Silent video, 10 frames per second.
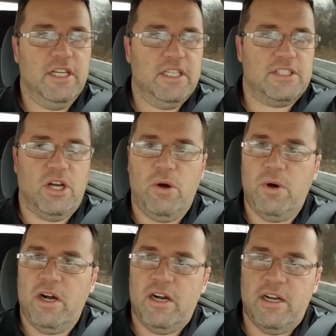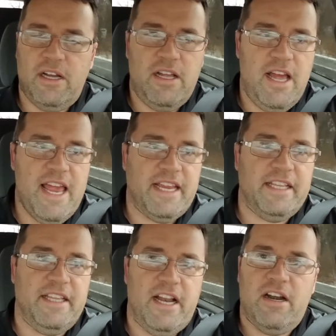So hang
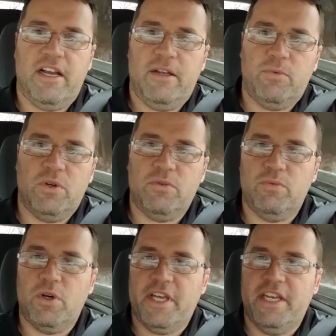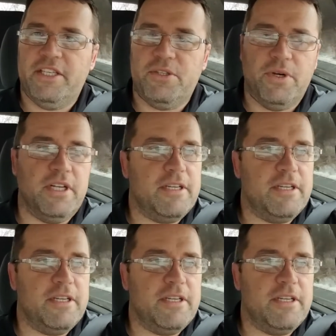in there and we'll get into it.